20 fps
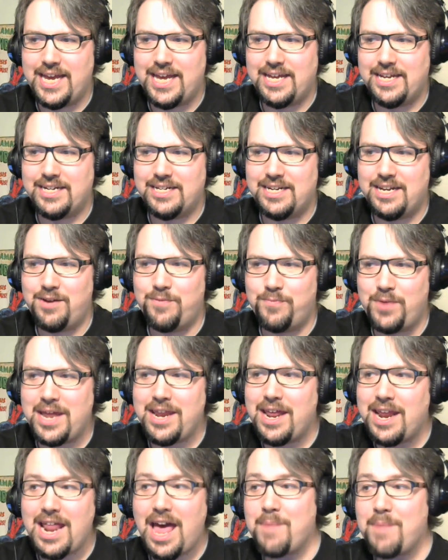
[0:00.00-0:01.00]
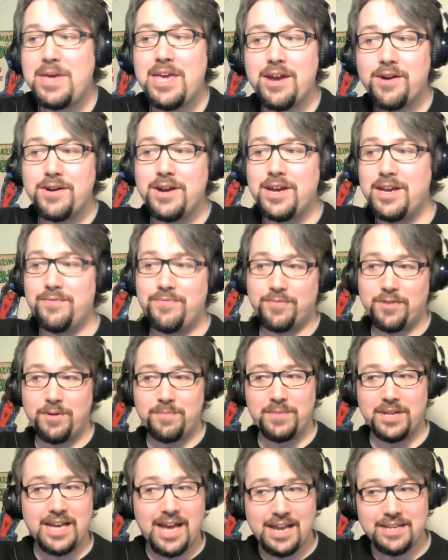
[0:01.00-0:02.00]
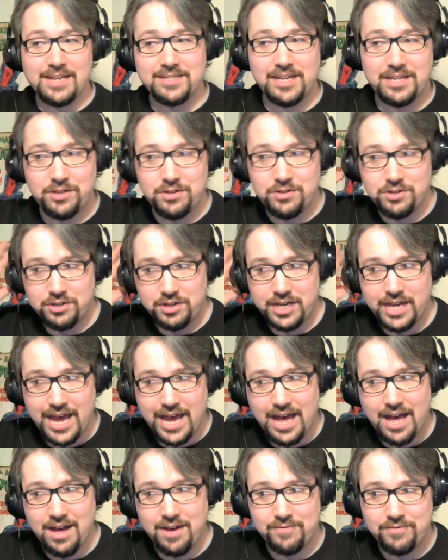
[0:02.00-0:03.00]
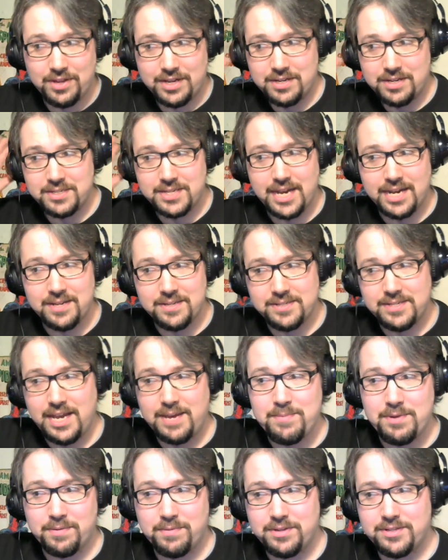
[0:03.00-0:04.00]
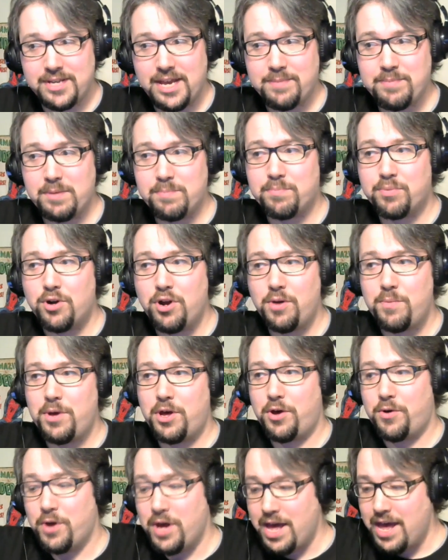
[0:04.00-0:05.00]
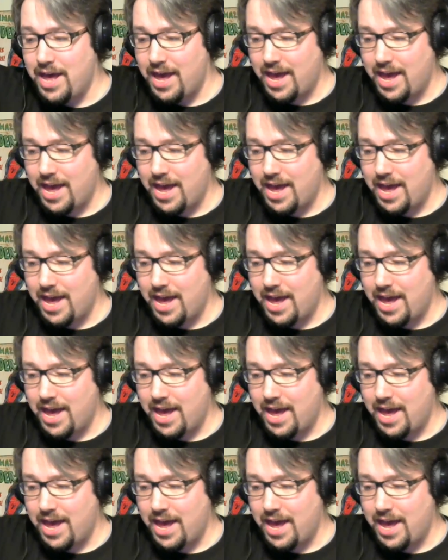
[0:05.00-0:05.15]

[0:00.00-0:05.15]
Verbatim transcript: and and then I'm hearing from the guys that usually have like a second segment segment promo